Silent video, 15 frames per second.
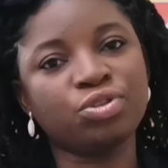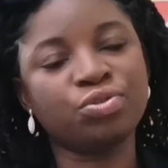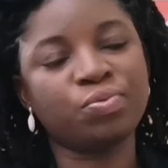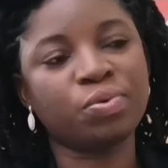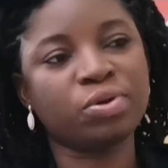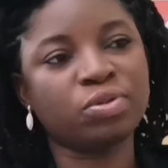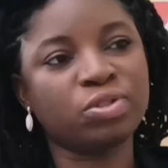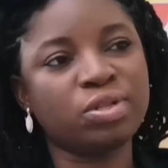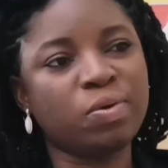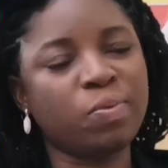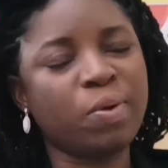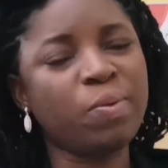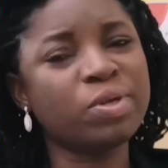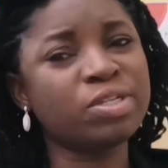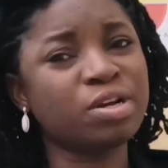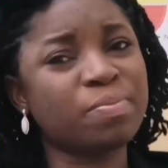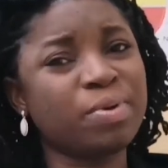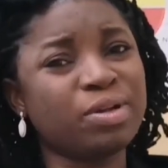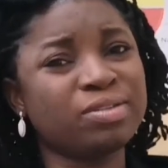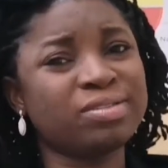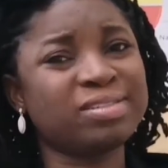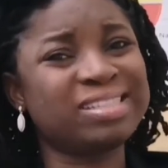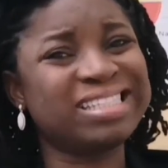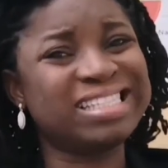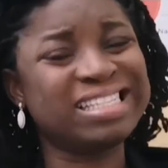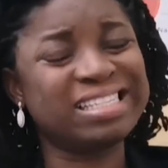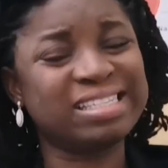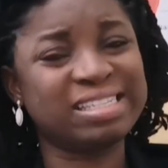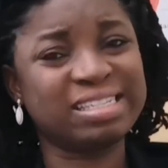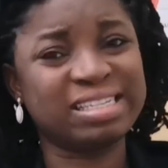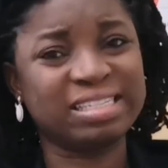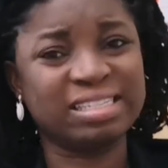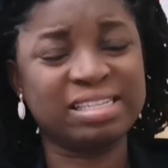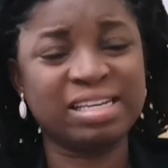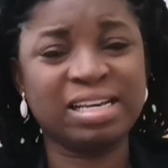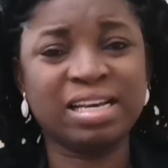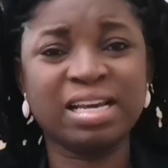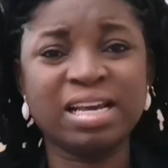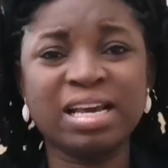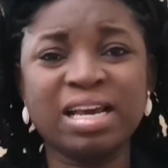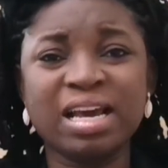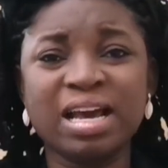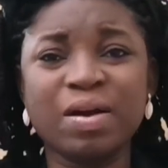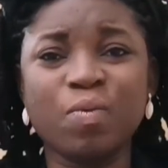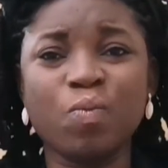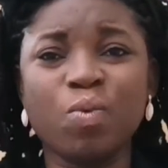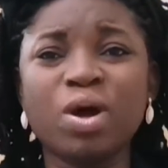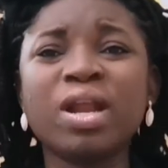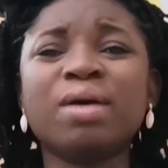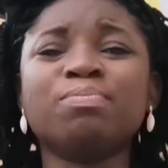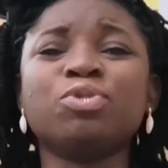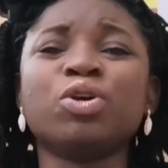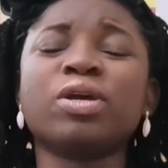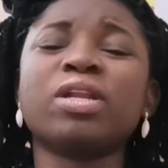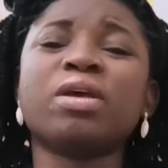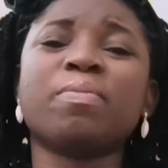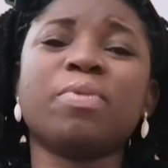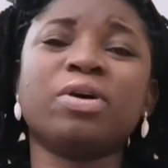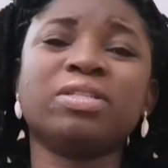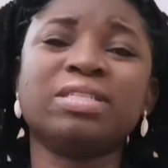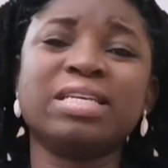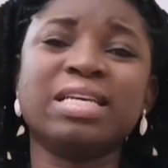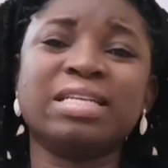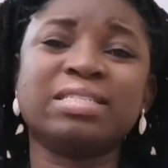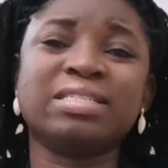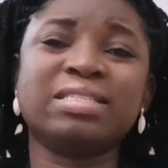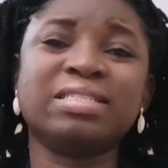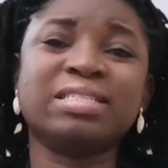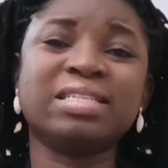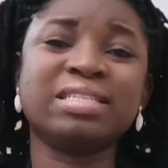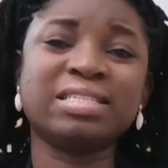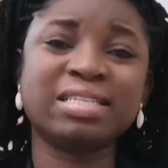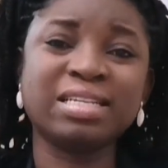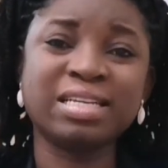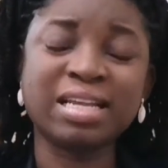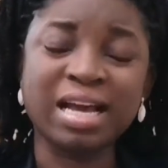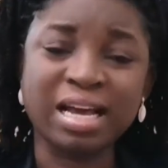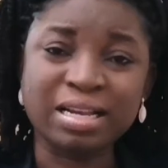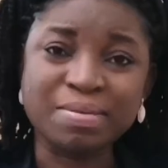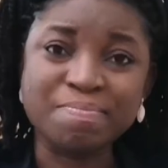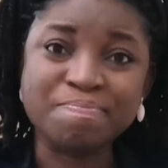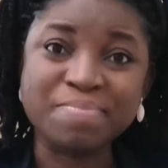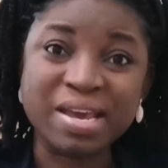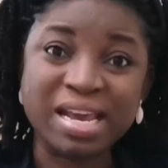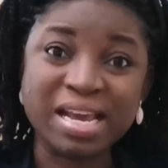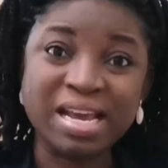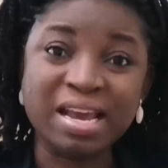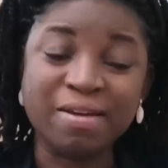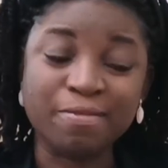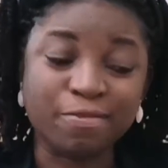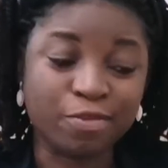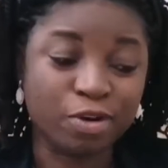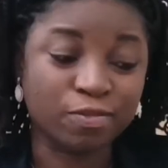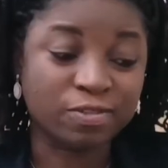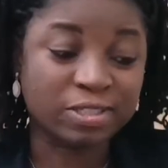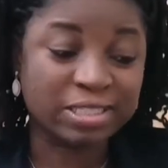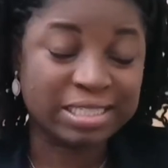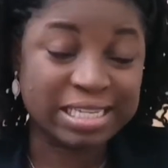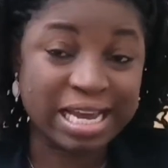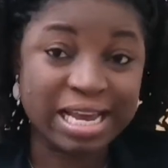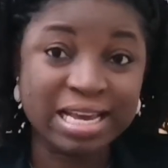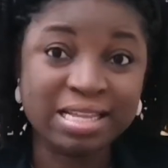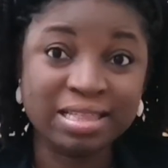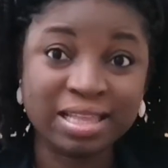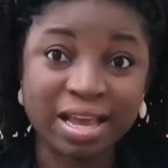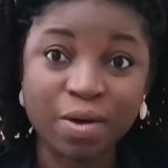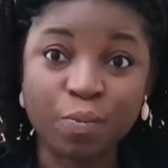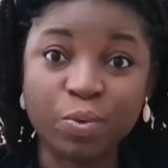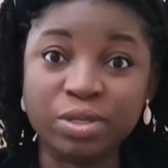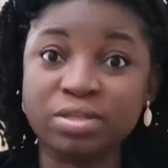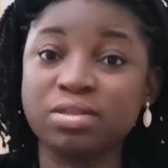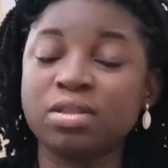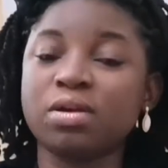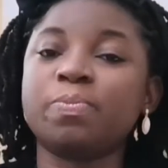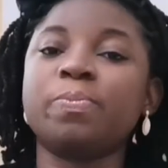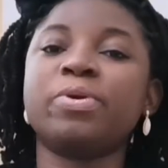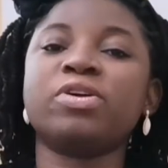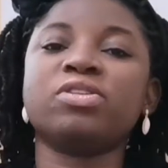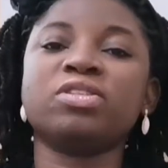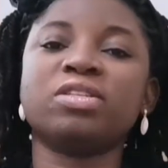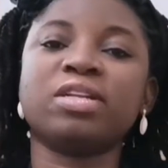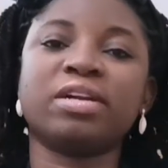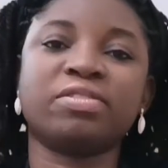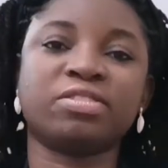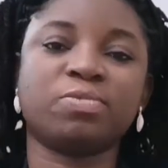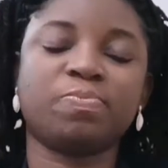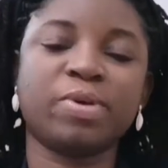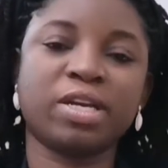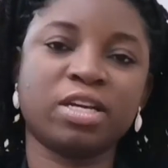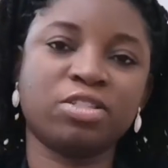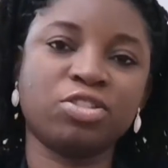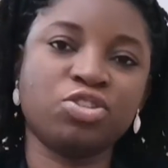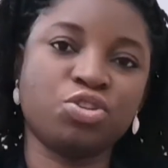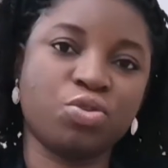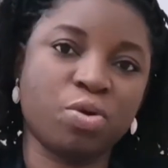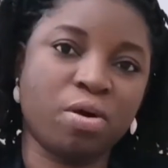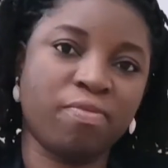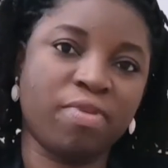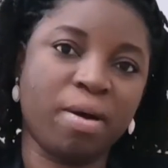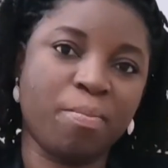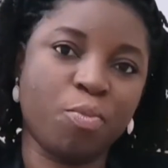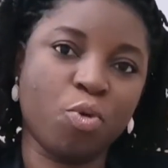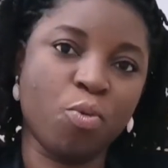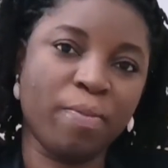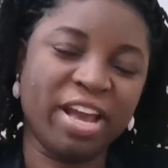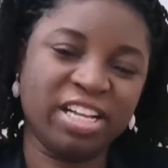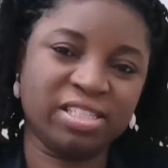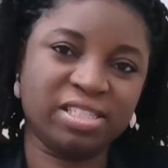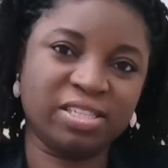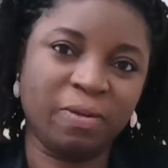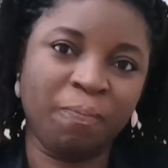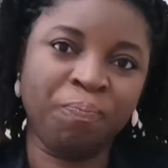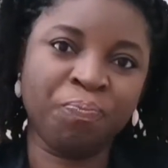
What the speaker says: to us. Now, when we talk about listening, what I'm talking about is listening and be involved, staying there with that person that is speaking to you at that moment.